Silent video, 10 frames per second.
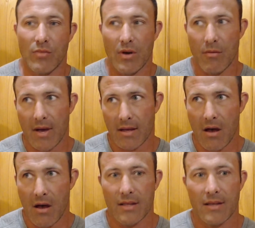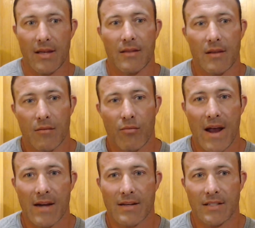But my colleague at the
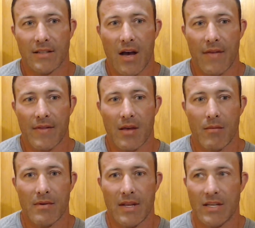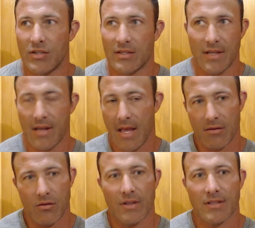practice, he got them and he just said, "Hey,
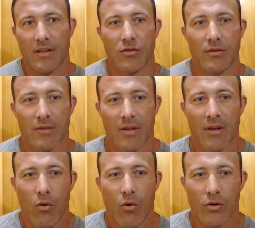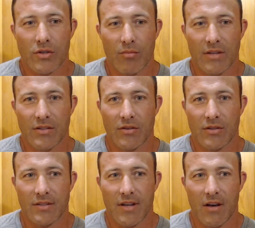you know, I see that you ordered some bloods on
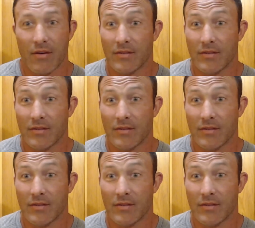yourself."